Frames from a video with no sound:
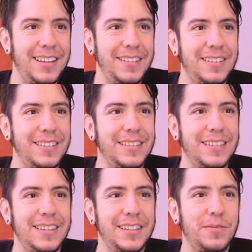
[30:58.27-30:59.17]
And
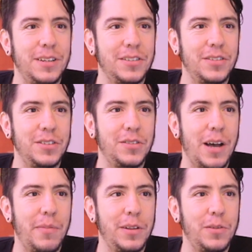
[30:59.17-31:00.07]
what is going to
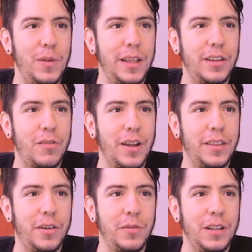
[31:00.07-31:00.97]
happen to Blender
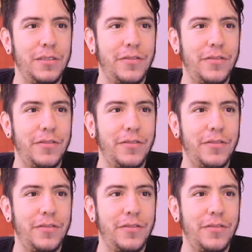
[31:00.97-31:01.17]
render?